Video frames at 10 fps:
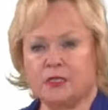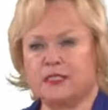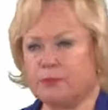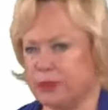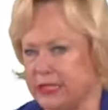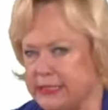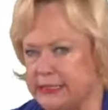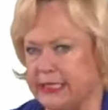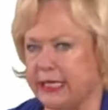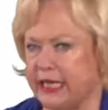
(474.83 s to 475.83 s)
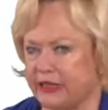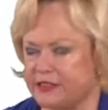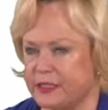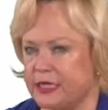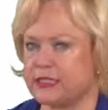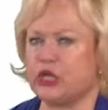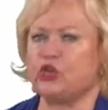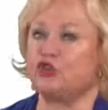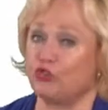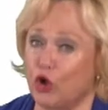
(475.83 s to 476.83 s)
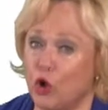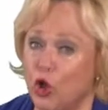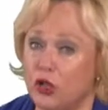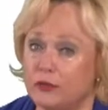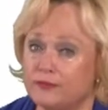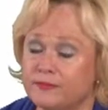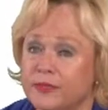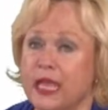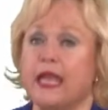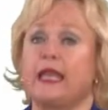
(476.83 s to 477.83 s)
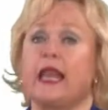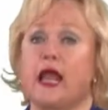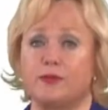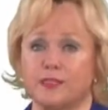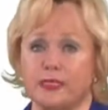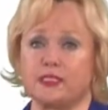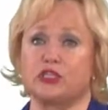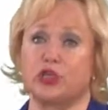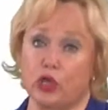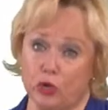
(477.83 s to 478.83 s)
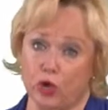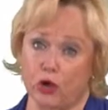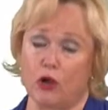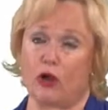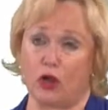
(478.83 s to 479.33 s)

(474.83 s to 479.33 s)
Simplicity gives us control, and it helps us to lower our